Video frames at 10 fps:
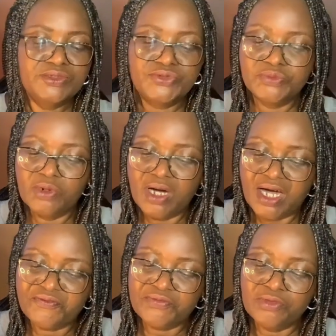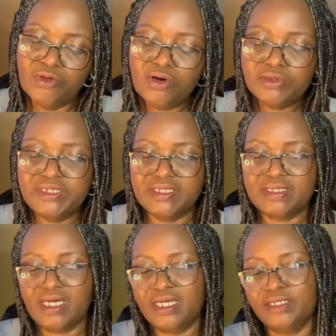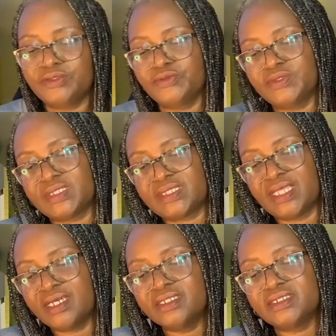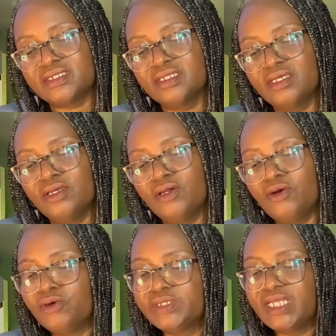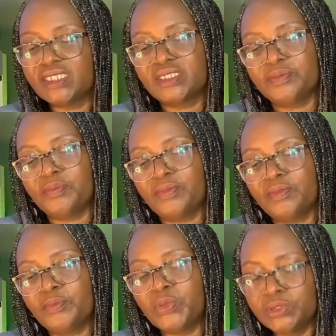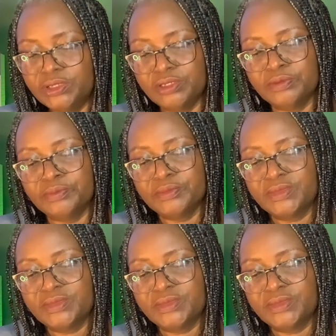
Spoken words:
you will have no desire to stand on that podium.